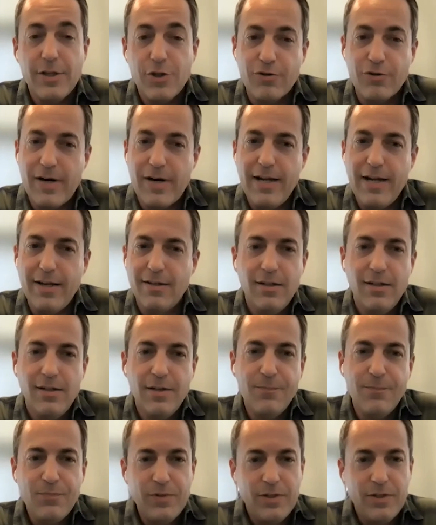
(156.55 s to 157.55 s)
train
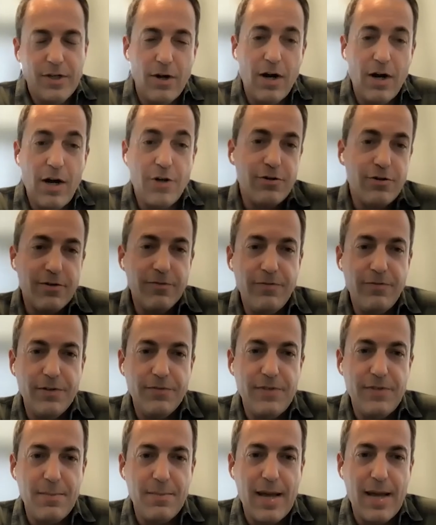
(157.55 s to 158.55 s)

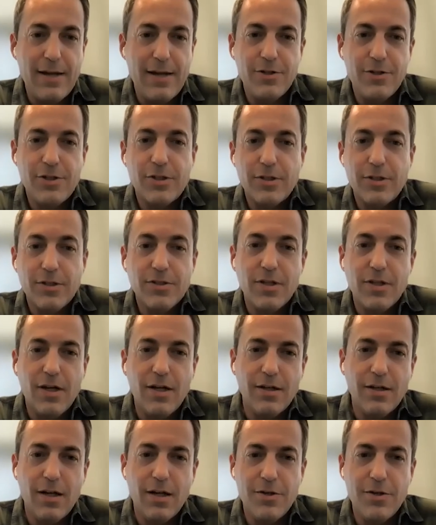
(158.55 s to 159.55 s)
150 managers
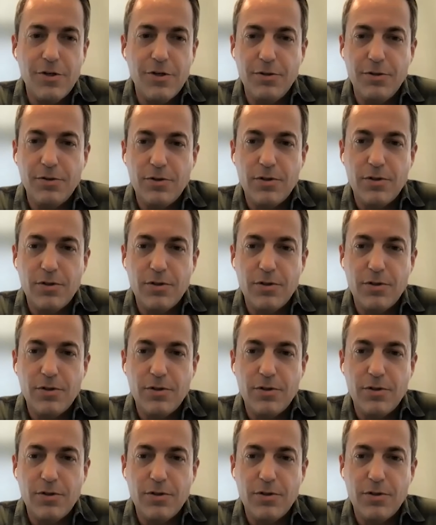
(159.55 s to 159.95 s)
on a